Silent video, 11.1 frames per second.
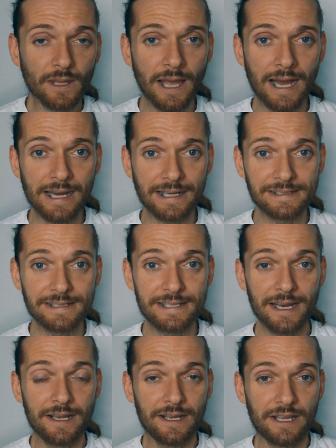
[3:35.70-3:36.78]
And
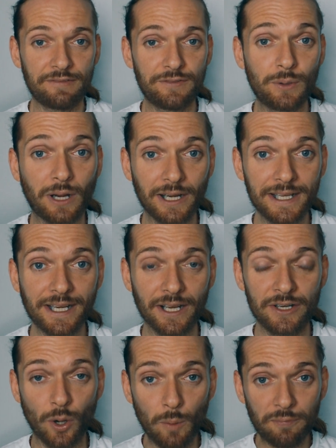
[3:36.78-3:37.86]
if you click
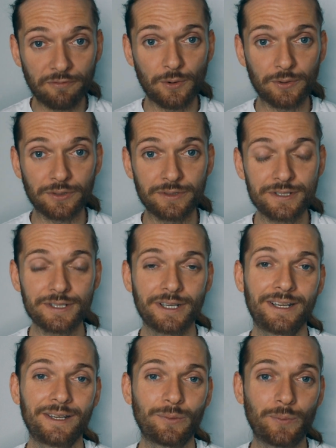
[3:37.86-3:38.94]
and upvote us,
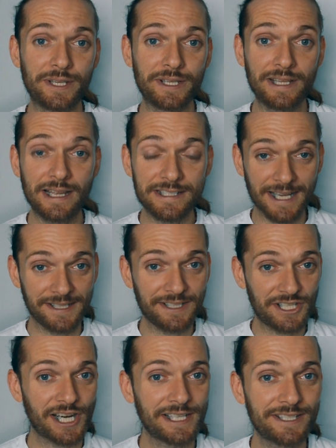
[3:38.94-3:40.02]
we stand a
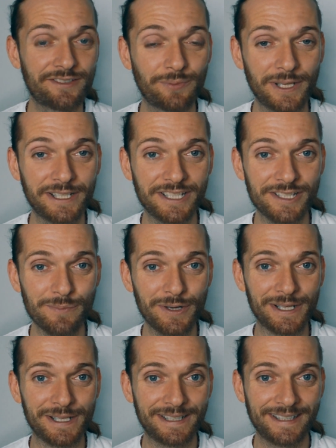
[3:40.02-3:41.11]
chance of winning this
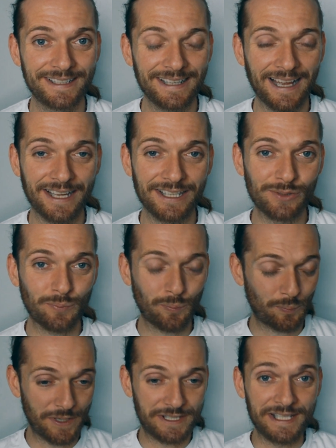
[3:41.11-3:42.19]
money. And
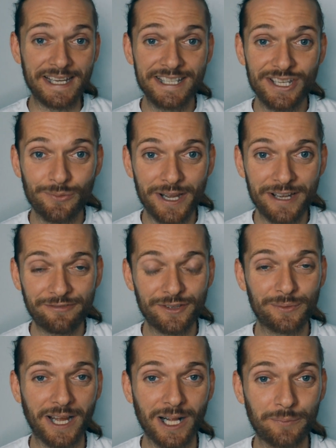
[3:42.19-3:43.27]
it's an easy way for you
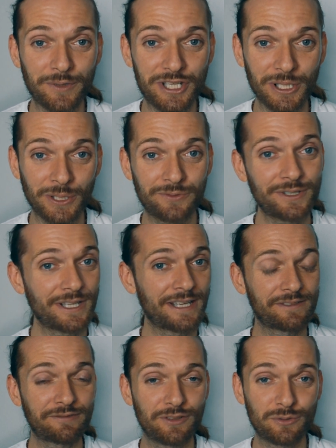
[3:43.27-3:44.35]
to help the children,
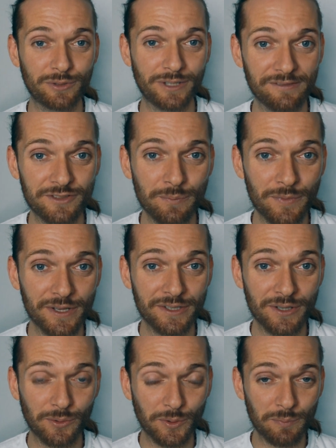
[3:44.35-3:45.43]
even if you don't have something in
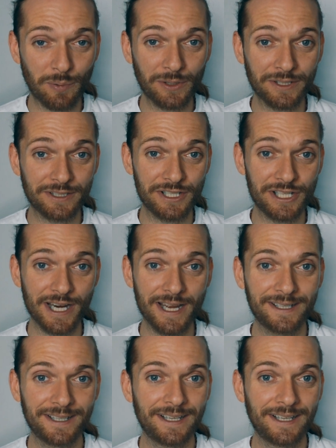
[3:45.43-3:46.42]
your own pocket to share.